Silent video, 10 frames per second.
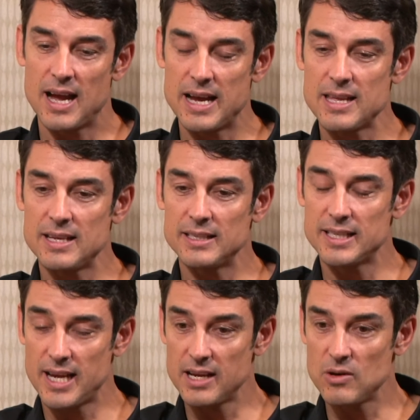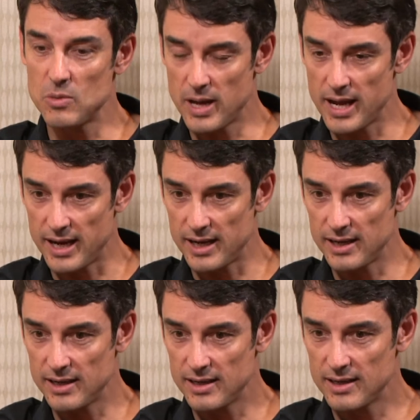I think take
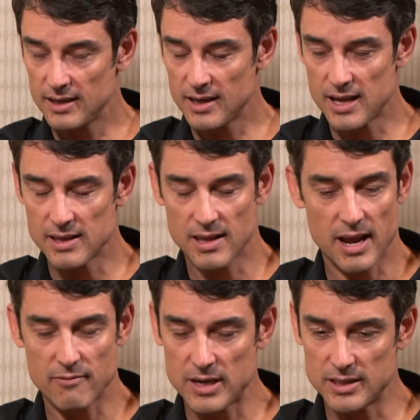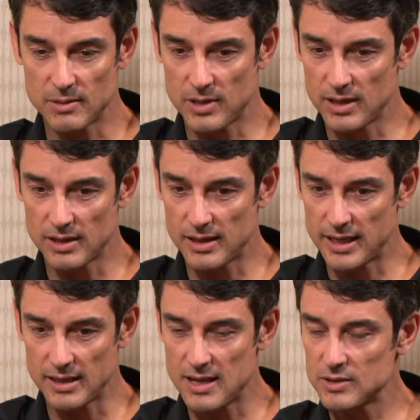away, I read something
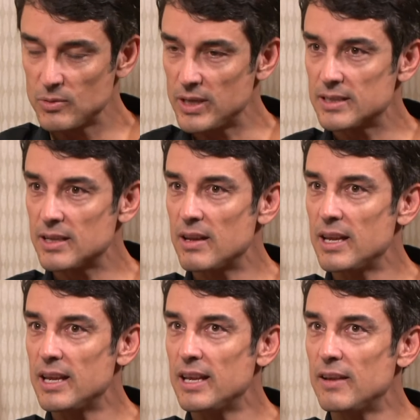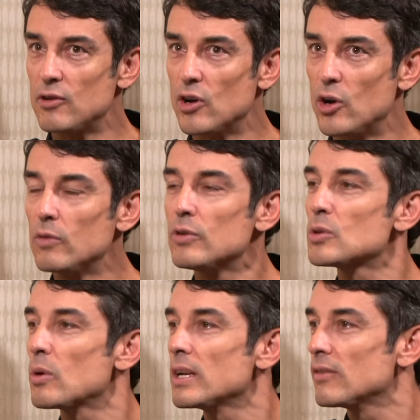like last week, it said, if you're
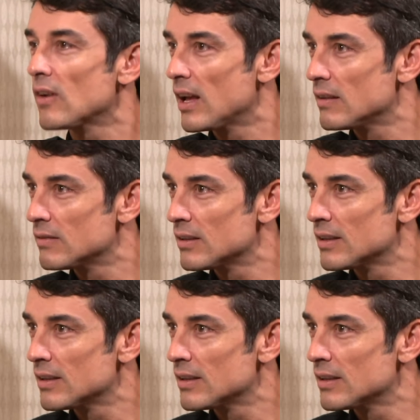over 25